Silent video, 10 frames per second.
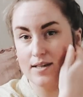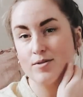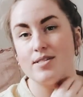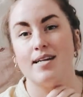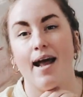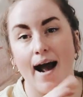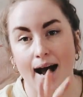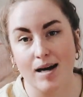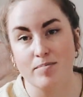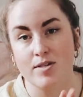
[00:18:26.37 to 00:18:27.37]
It was an
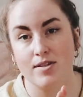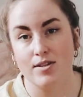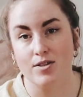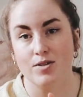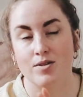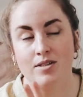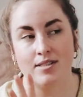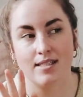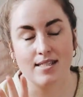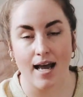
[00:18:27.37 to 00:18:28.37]
absolute
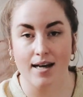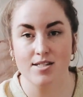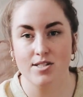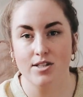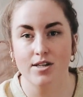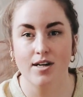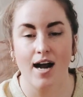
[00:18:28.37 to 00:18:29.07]
disaster.